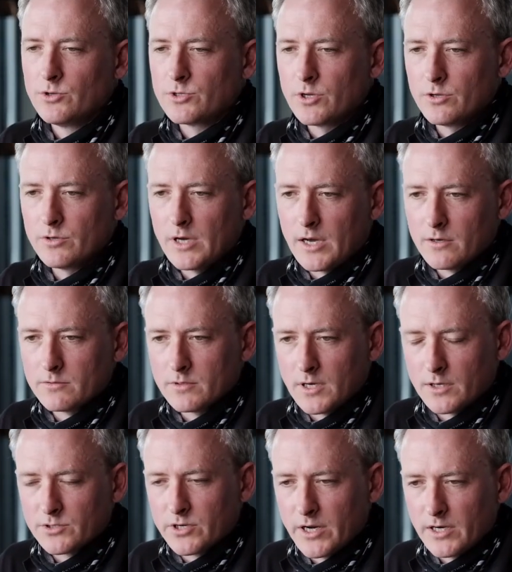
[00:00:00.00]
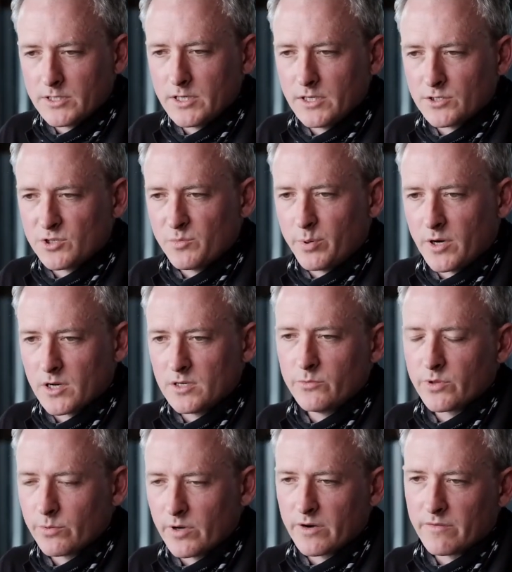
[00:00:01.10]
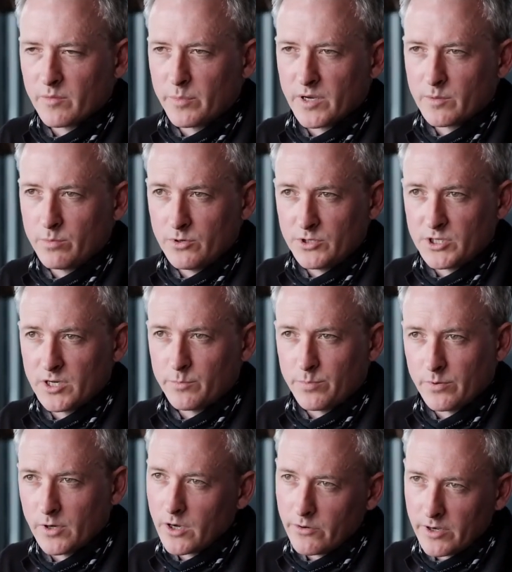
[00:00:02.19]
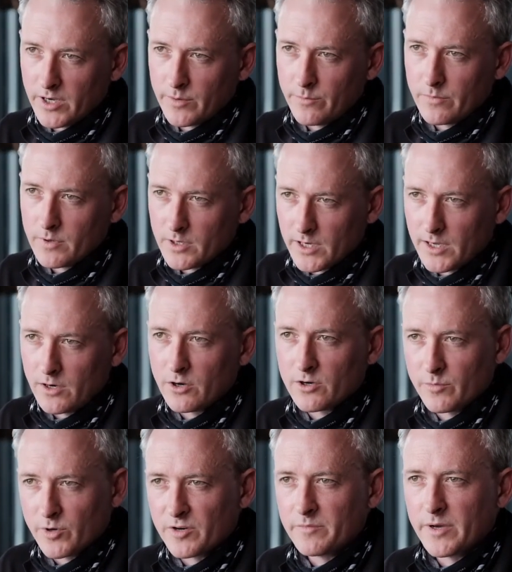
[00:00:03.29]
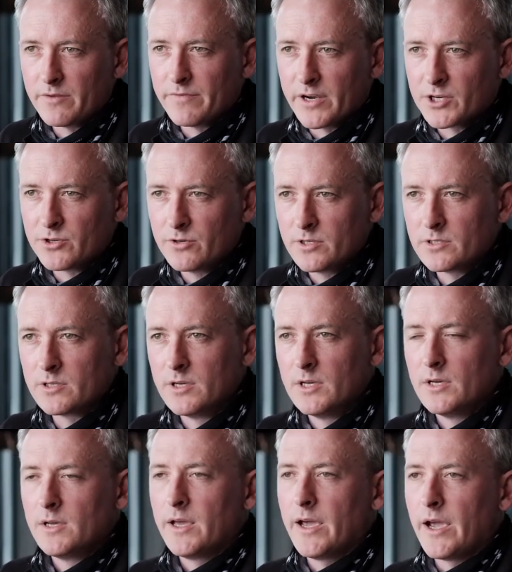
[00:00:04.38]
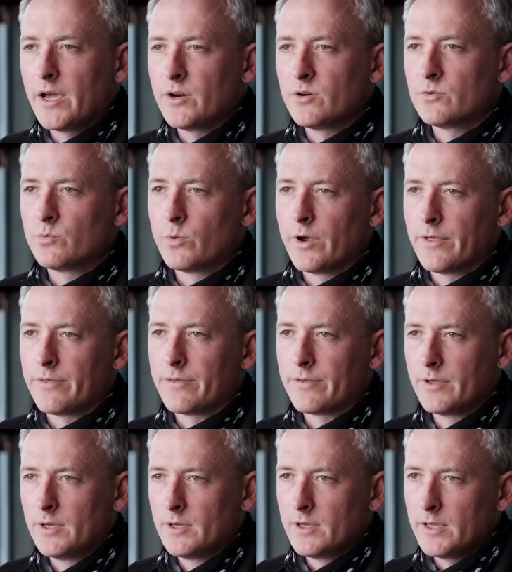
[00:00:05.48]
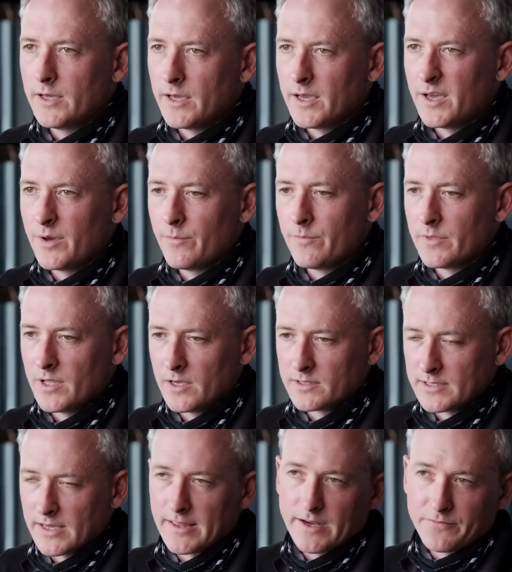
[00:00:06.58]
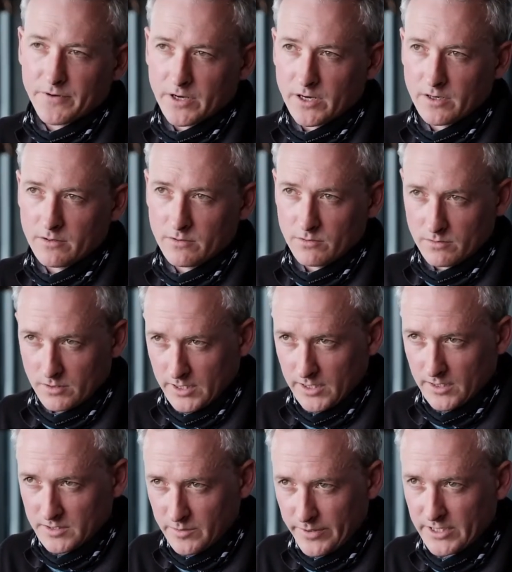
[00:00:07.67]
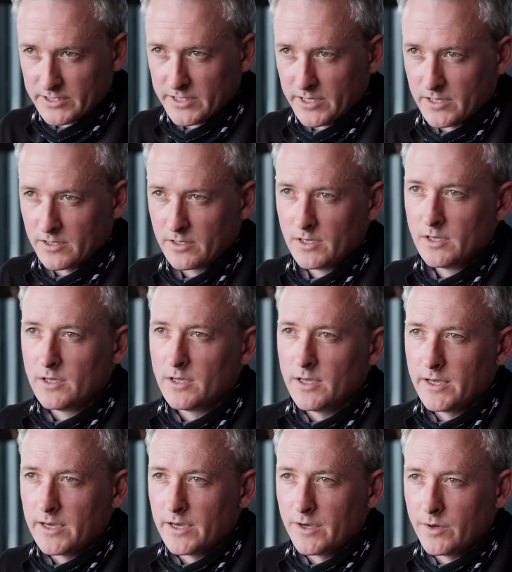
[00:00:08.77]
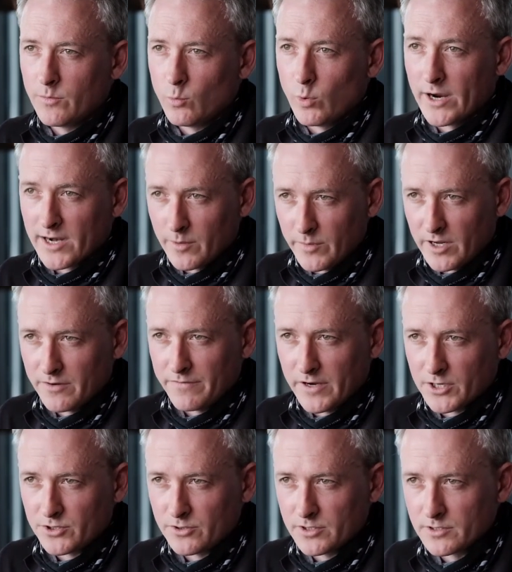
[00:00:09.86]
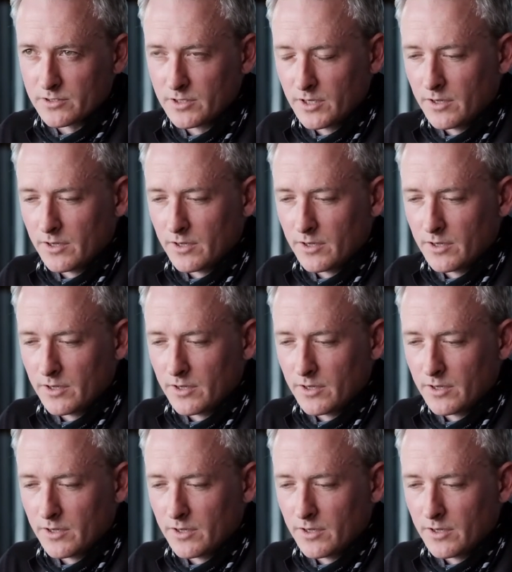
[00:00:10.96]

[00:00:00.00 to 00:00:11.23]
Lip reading: So our strategy is to partner with one of the big blue chip OEM locomotive manufacturers and with the South African domestic wagon manufacturers.